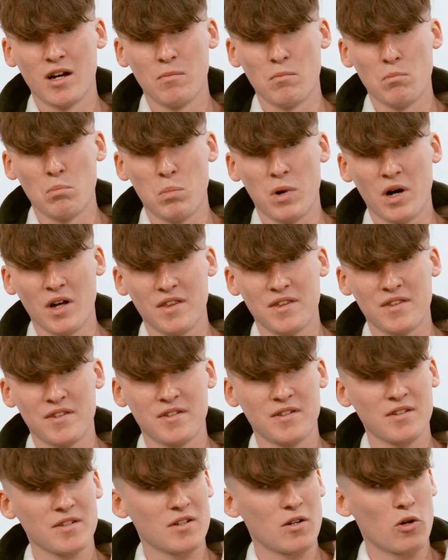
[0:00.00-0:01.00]
But
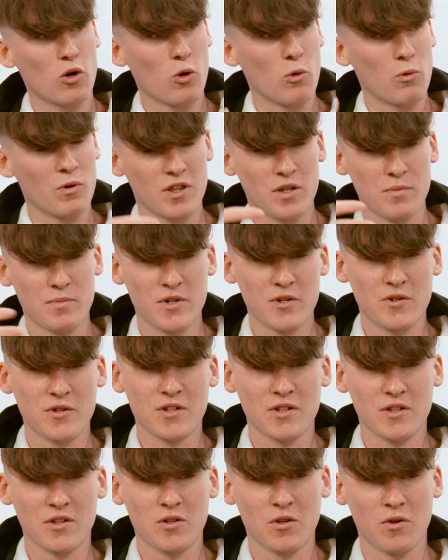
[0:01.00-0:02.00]
over the
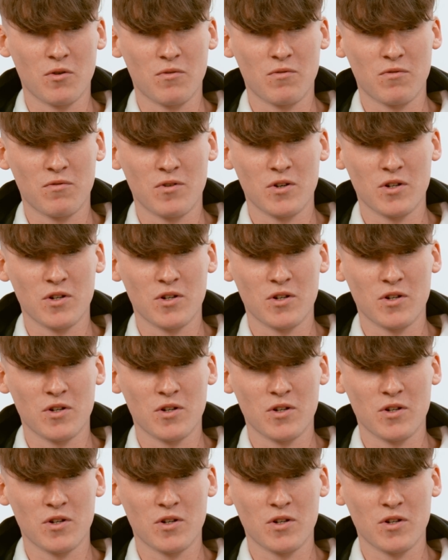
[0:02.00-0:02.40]
period of